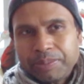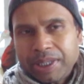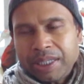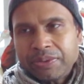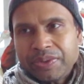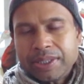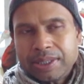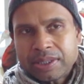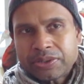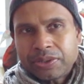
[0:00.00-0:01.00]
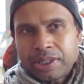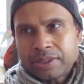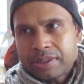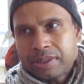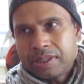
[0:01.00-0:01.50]
belief in
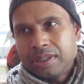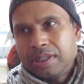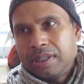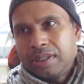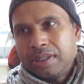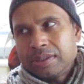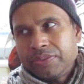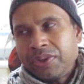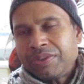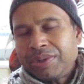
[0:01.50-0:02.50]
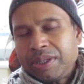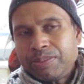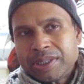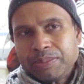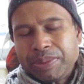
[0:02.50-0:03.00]
distrust. So if you have a
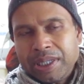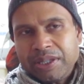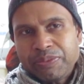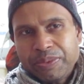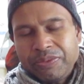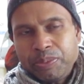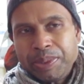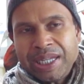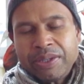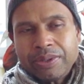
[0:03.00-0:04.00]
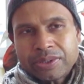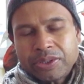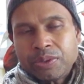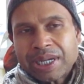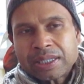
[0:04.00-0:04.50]
limiting belief, if you believe, so
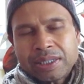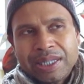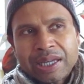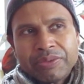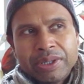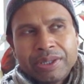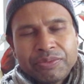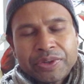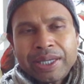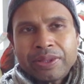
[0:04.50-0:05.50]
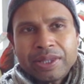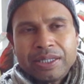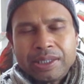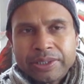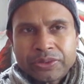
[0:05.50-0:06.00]
you're actually having faith
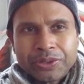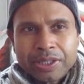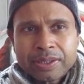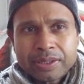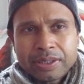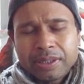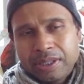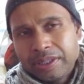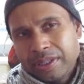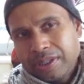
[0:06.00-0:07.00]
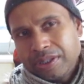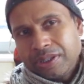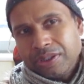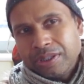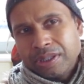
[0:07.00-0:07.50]
in distrust.
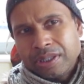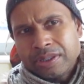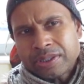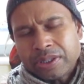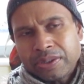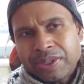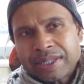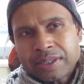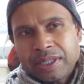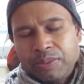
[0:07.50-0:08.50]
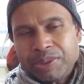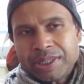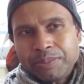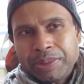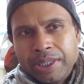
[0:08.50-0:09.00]
You know, so that's the
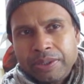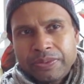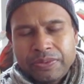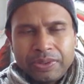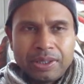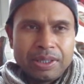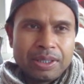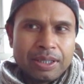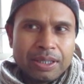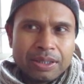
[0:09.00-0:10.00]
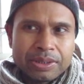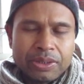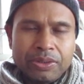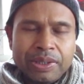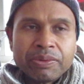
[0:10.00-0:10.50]
limiting belief. So
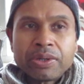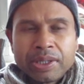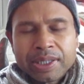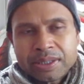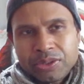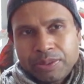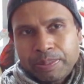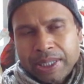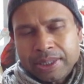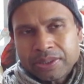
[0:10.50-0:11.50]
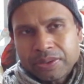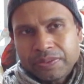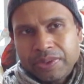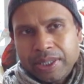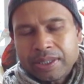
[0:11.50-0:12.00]
you're never going to get to a place
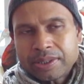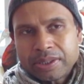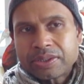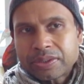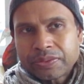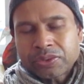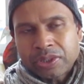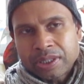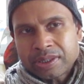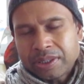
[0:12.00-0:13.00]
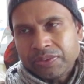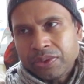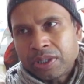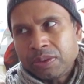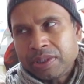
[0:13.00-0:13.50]
of the innocence of trust if
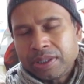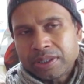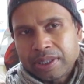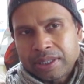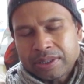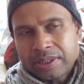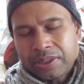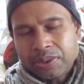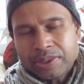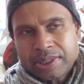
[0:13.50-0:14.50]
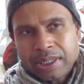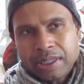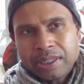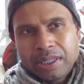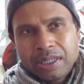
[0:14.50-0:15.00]
you're holding to that. So I would
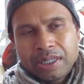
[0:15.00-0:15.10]
say